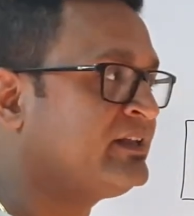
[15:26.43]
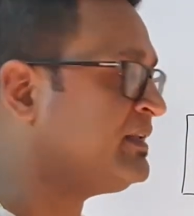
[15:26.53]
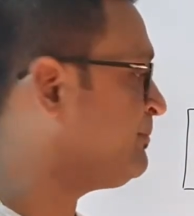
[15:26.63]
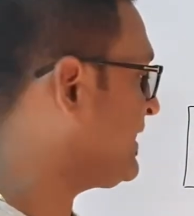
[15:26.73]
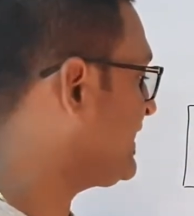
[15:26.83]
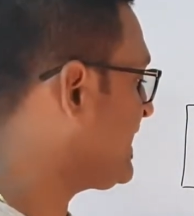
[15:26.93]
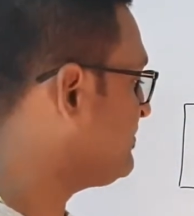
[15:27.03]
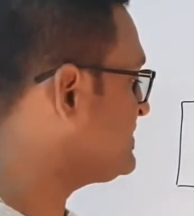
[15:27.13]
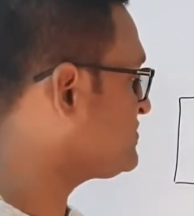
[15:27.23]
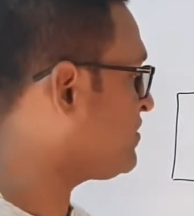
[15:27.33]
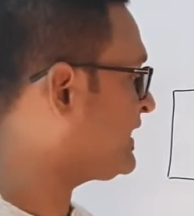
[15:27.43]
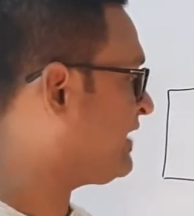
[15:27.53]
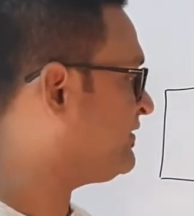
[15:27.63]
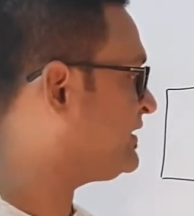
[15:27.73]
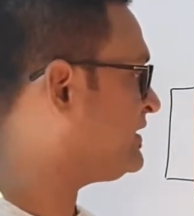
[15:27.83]
The paradigm is not
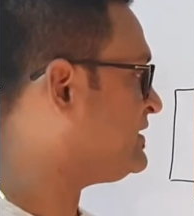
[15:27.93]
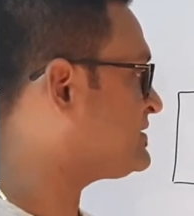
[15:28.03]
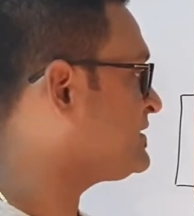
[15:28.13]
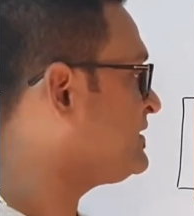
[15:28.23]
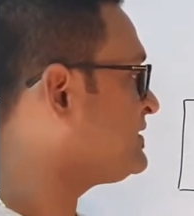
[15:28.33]
having keys.